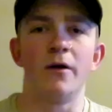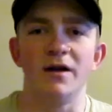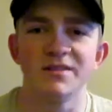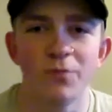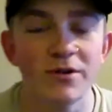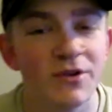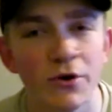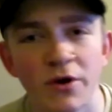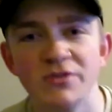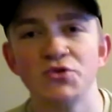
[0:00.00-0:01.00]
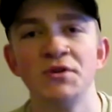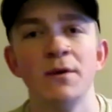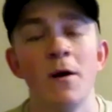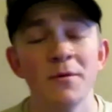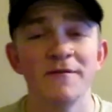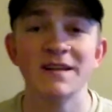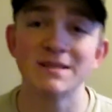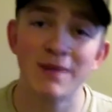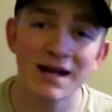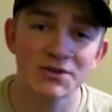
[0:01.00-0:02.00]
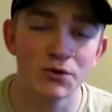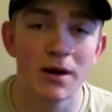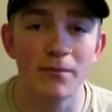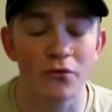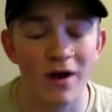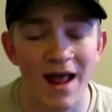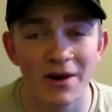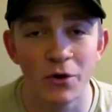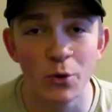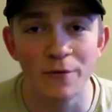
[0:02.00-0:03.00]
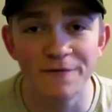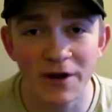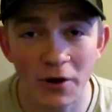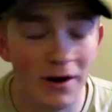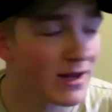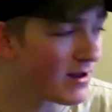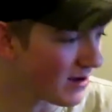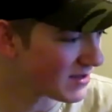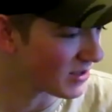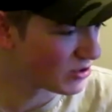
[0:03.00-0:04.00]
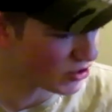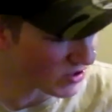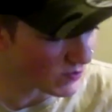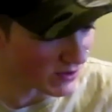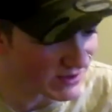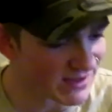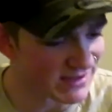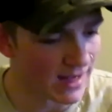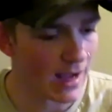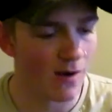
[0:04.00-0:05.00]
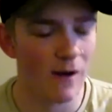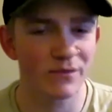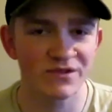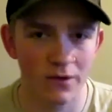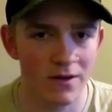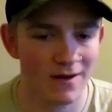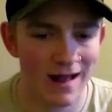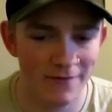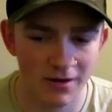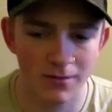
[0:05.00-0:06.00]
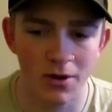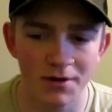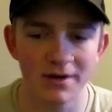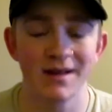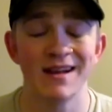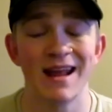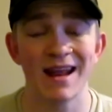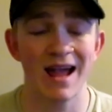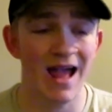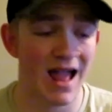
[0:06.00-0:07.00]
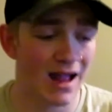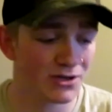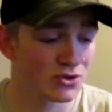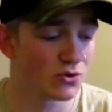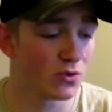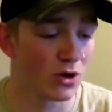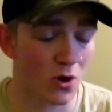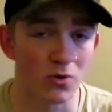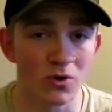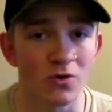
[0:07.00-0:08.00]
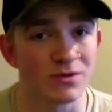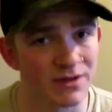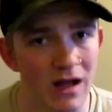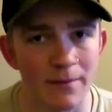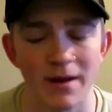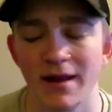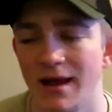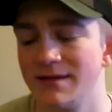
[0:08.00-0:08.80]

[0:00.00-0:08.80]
Alright, so what is going on, guys? Jordan here. Welcome faces back to a brand new video. And guys, I just want to say I'm sorry that I haven't uploaded in an actual long time, okay?